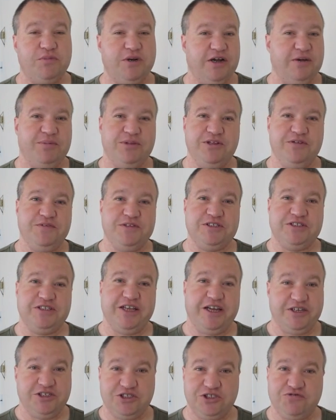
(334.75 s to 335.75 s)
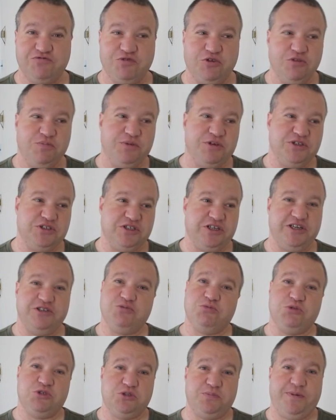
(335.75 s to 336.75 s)
but I believe it's NICE's fault, because
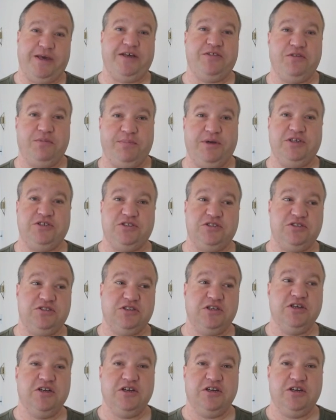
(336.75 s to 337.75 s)
NICE would spec the buses